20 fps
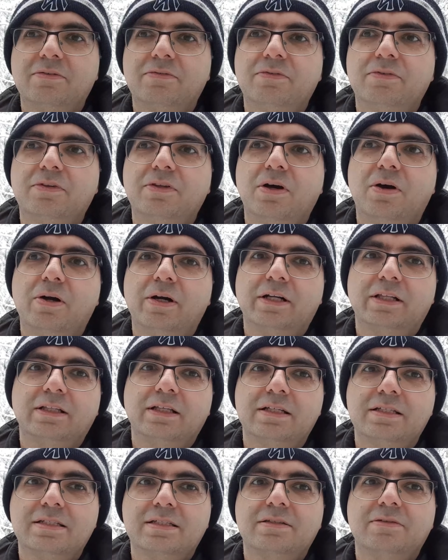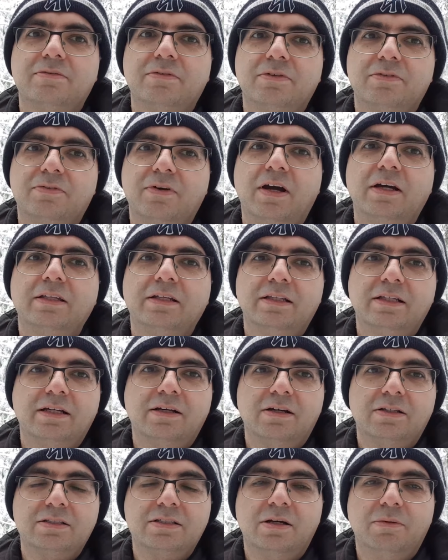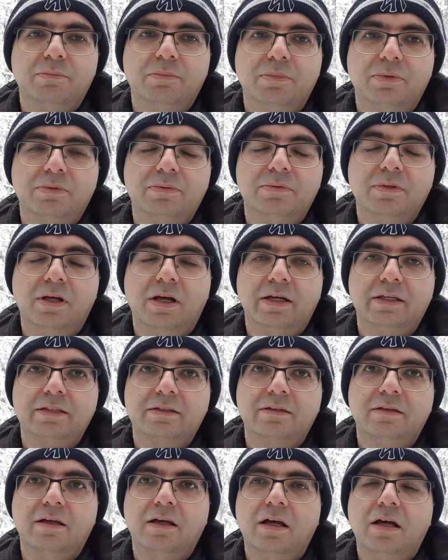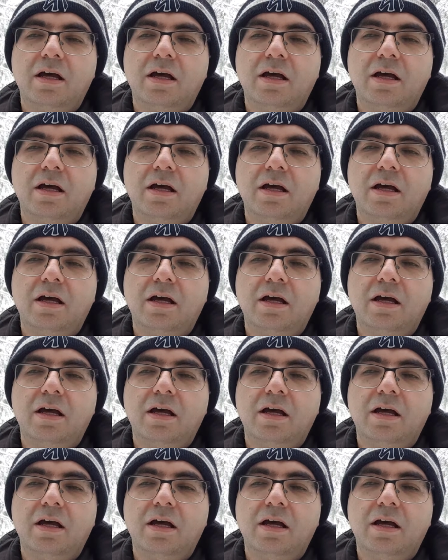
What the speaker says: of darkness, we finally got some light.